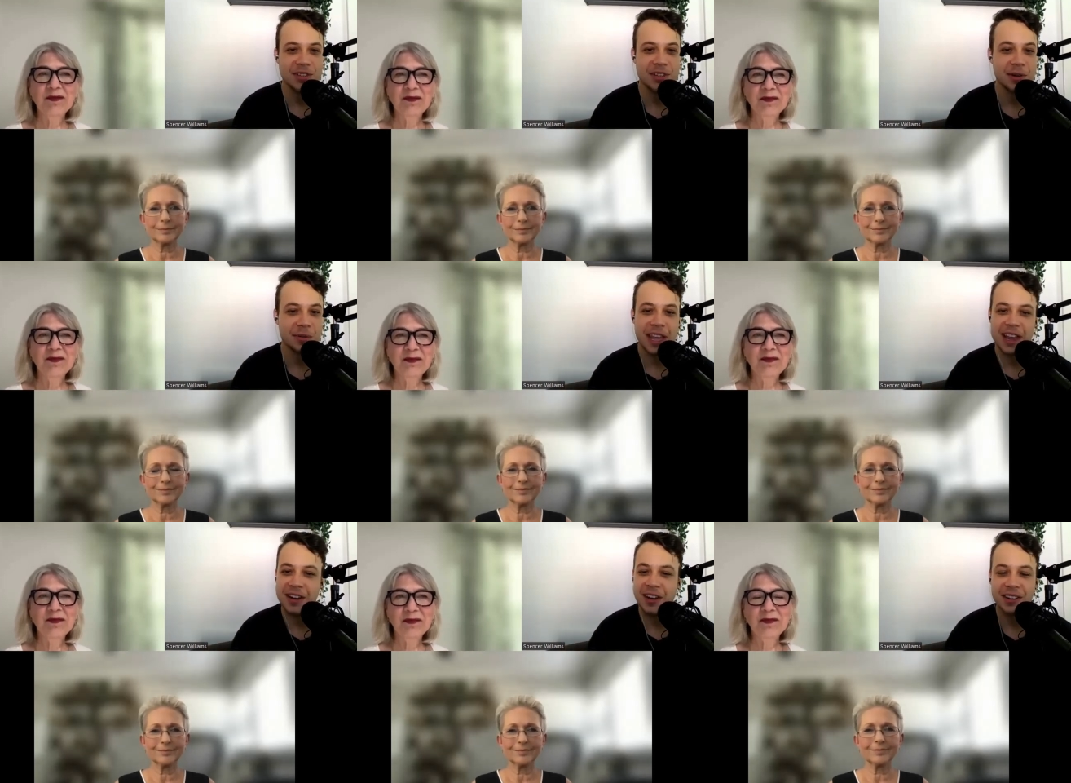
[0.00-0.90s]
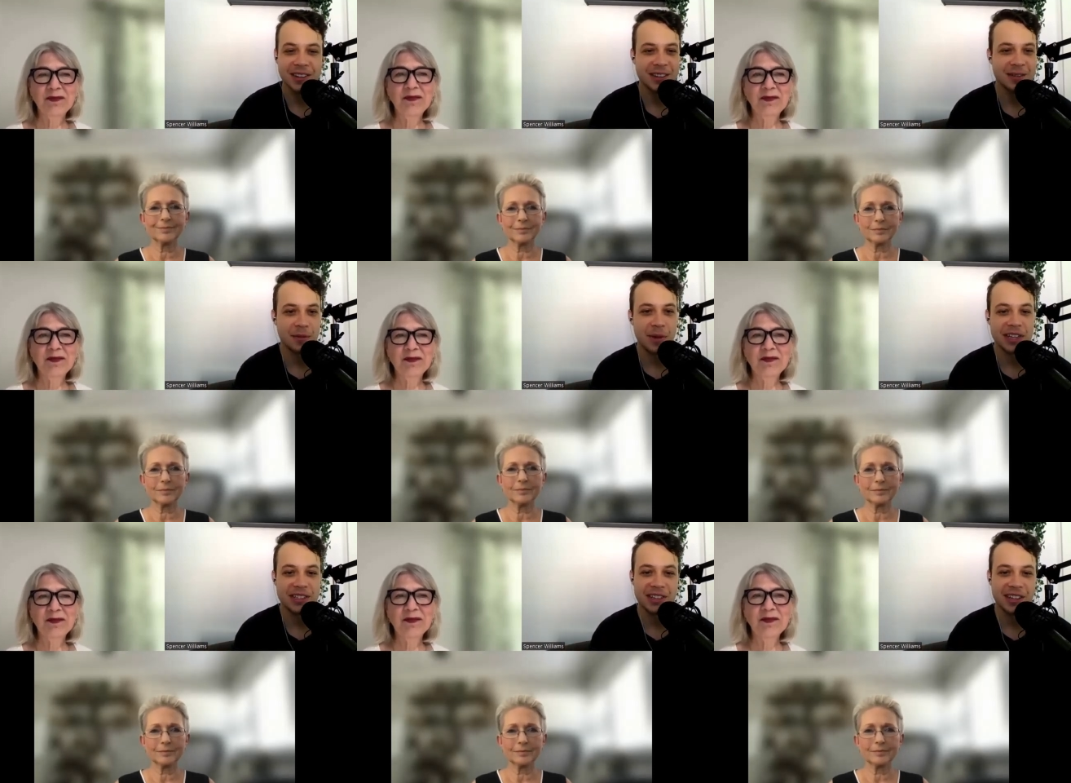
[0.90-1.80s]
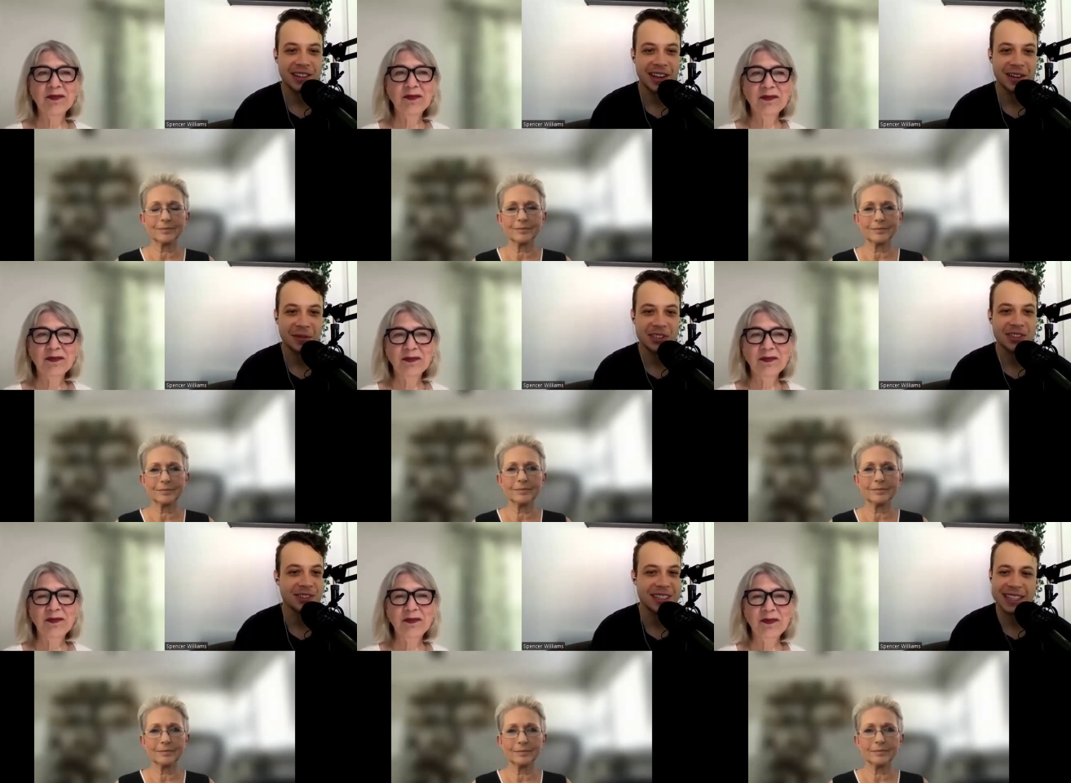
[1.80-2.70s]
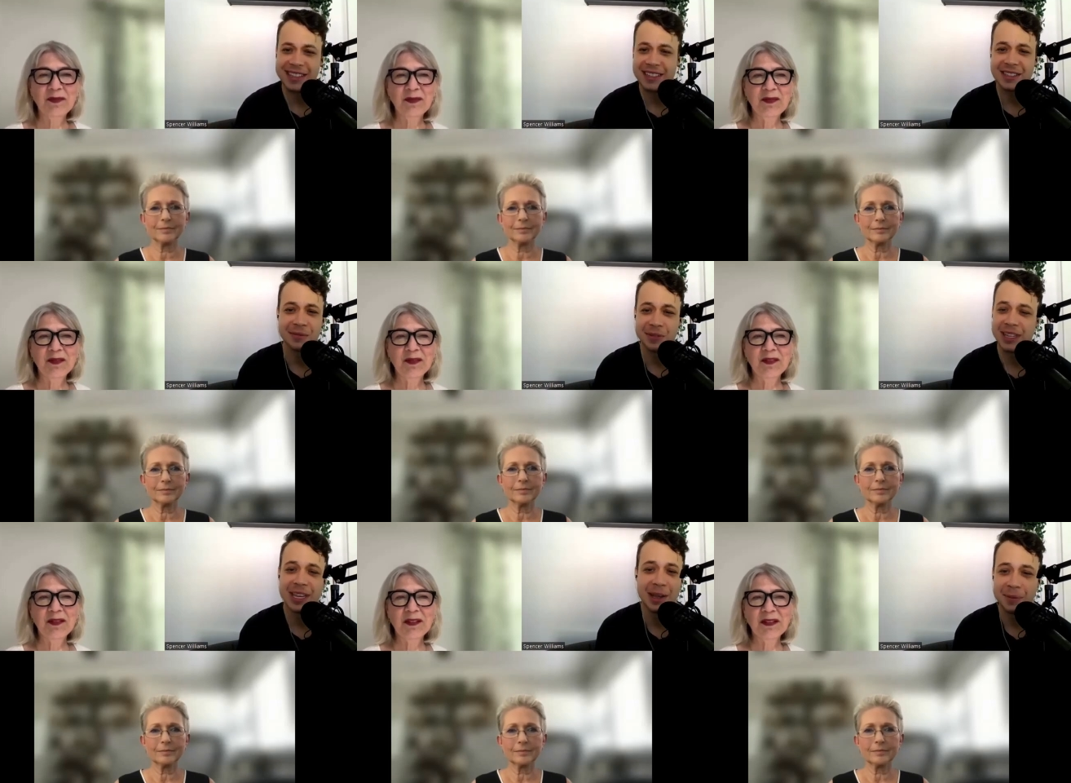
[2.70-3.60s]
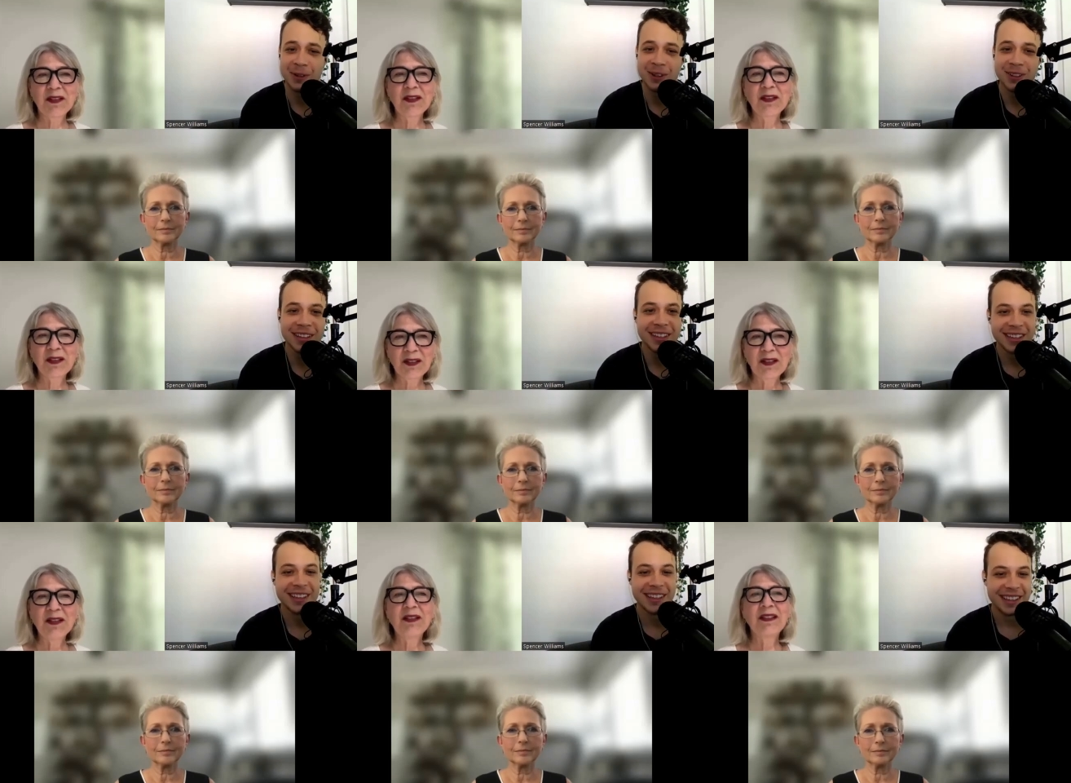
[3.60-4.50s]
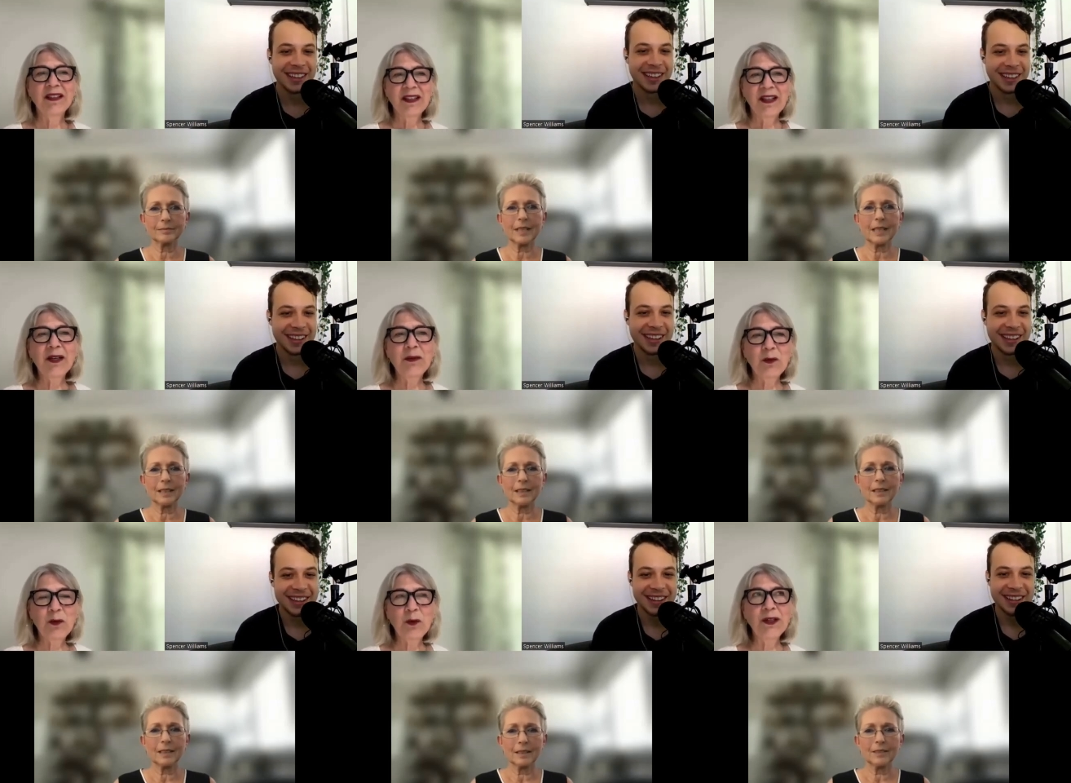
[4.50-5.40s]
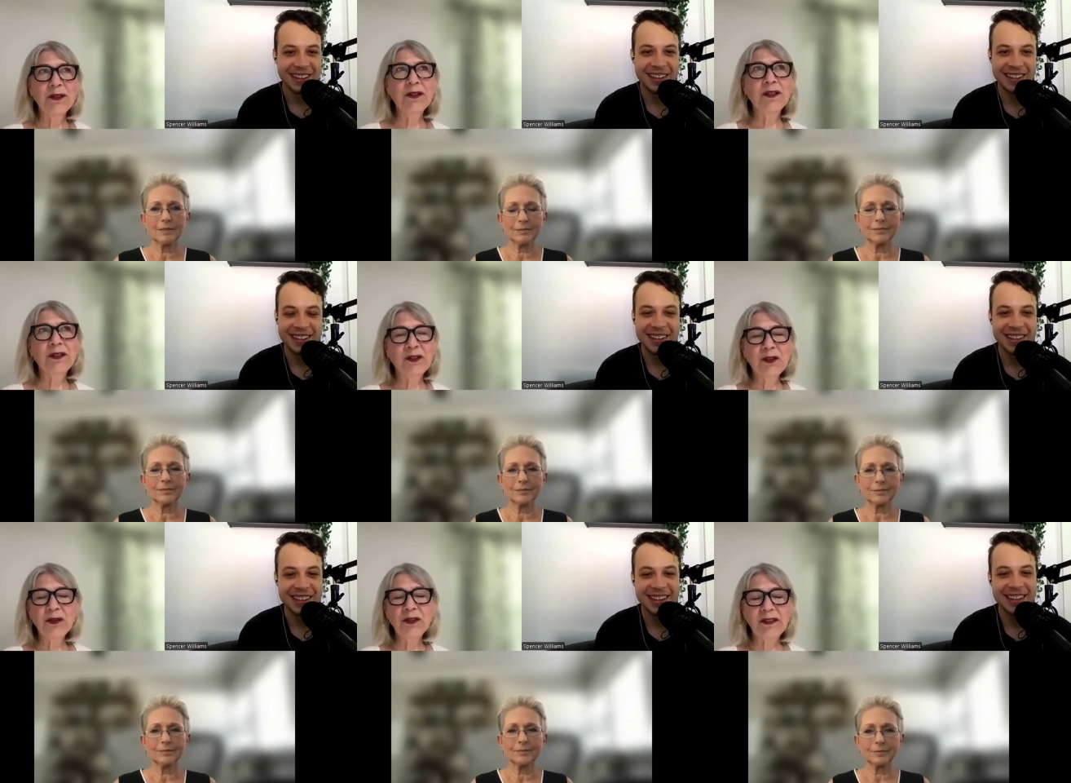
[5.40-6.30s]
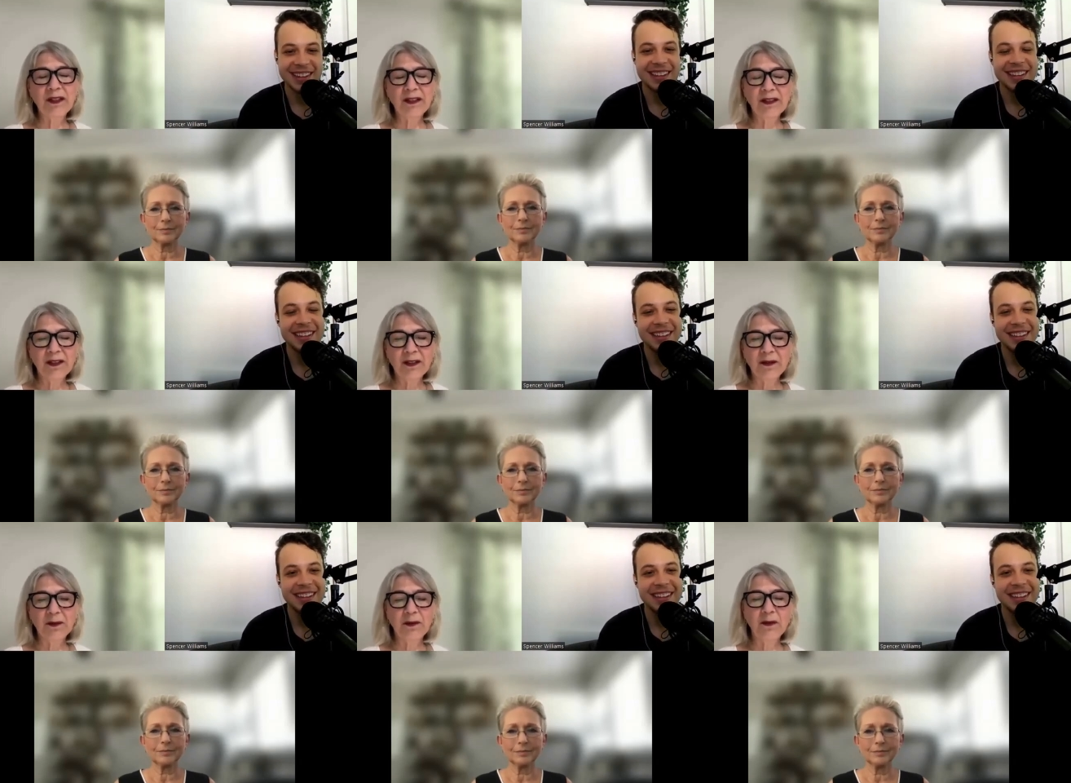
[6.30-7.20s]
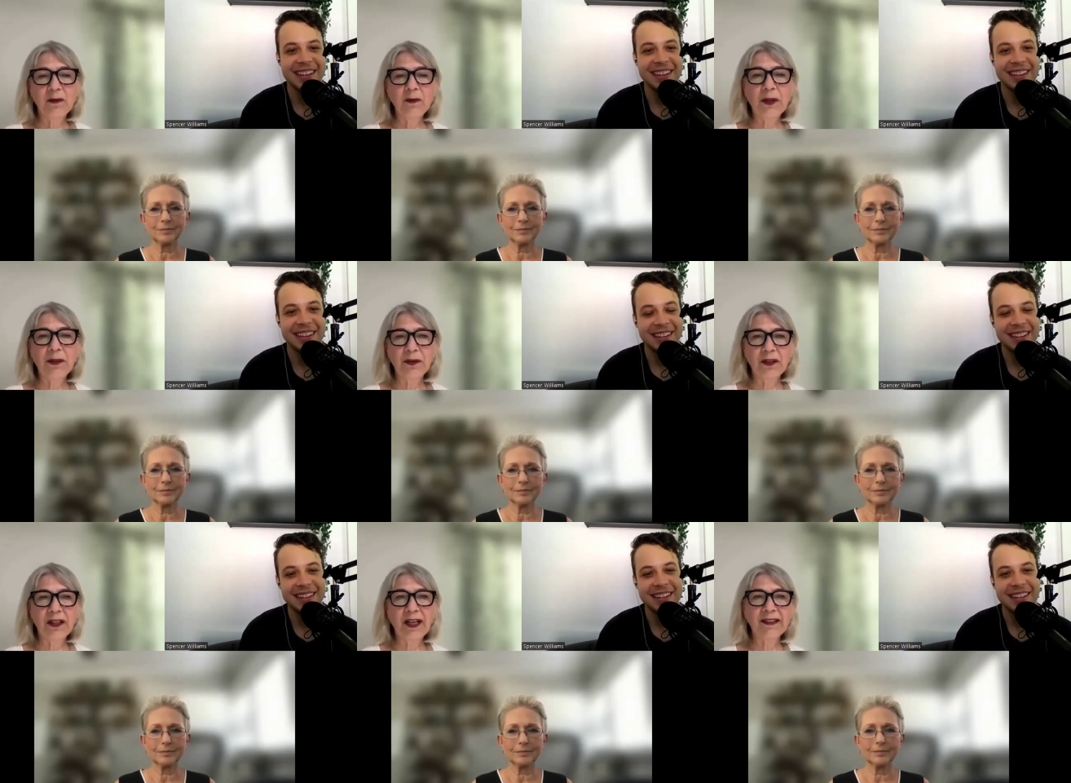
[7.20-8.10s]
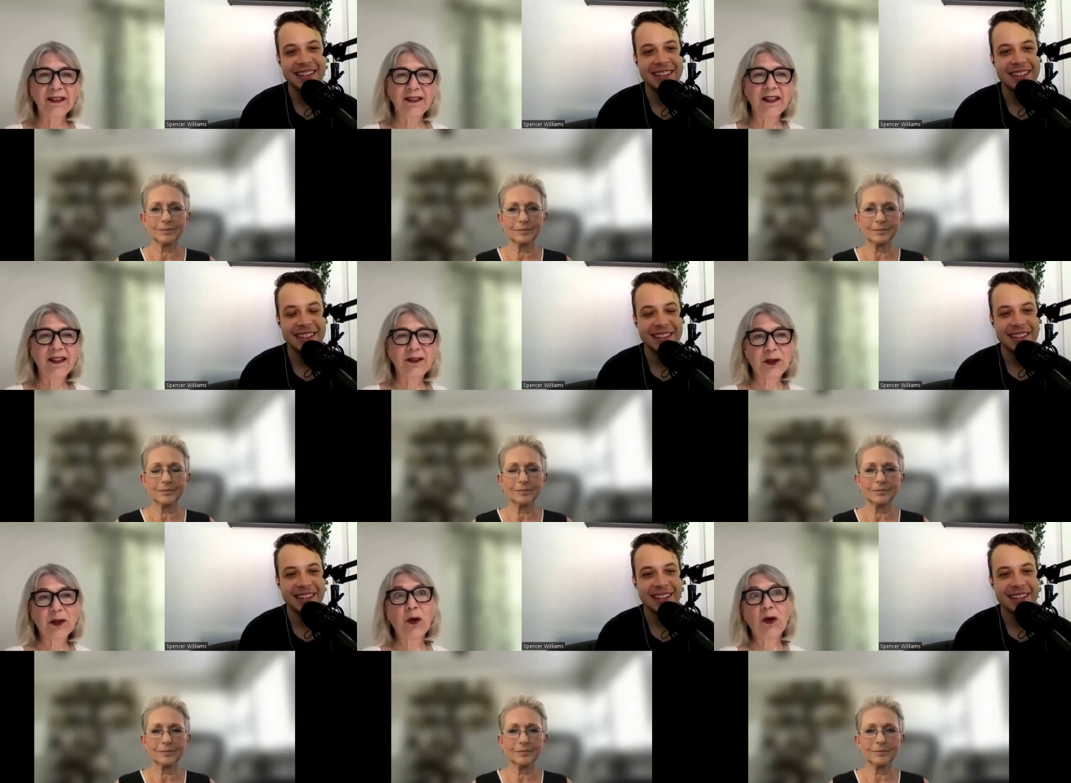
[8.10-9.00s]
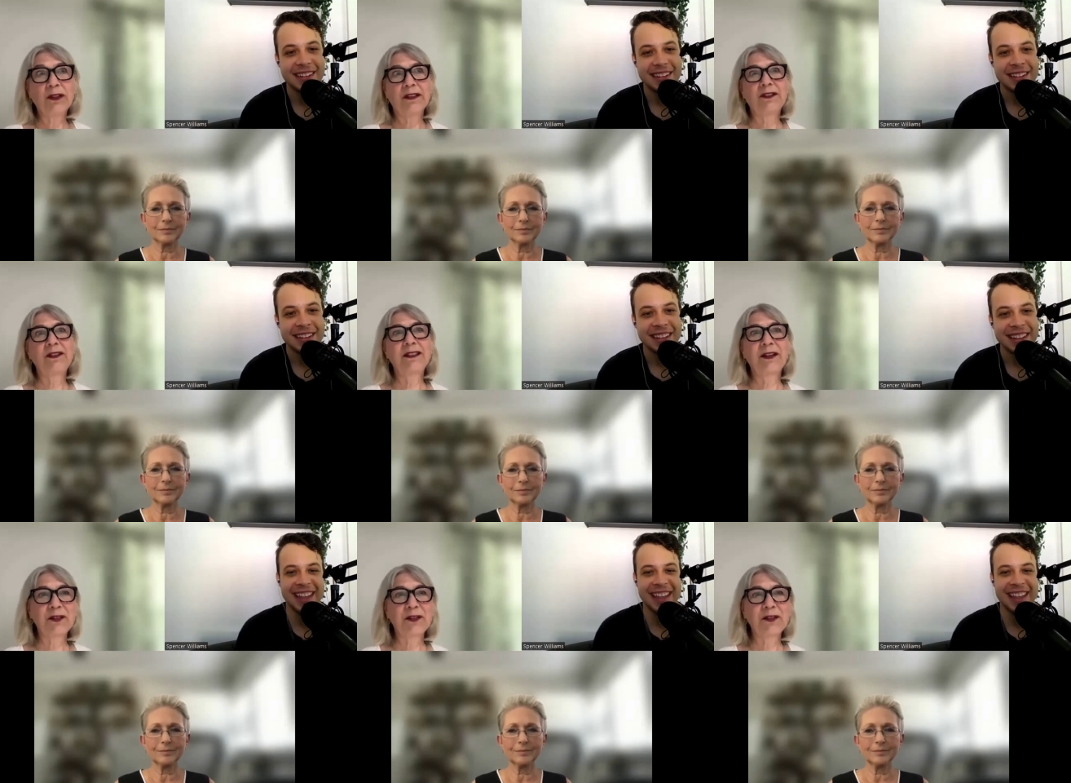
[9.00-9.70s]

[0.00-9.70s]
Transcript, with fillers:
Speaker 1: I'm sure, gain all this information on there. Would you say these are really helpful?
Speaker 2: Um, one of the students that um, went through the classes said these are gold, and she's